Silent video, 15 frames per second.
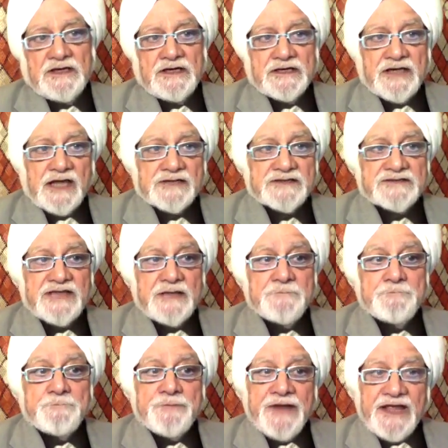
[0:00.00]
rather
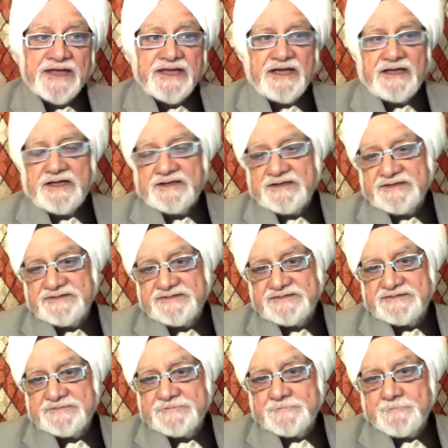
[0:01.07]
than breaking
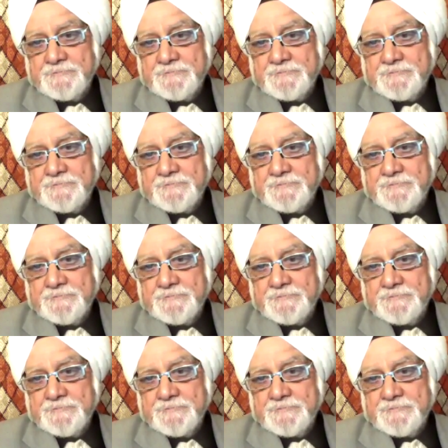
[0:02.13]
others.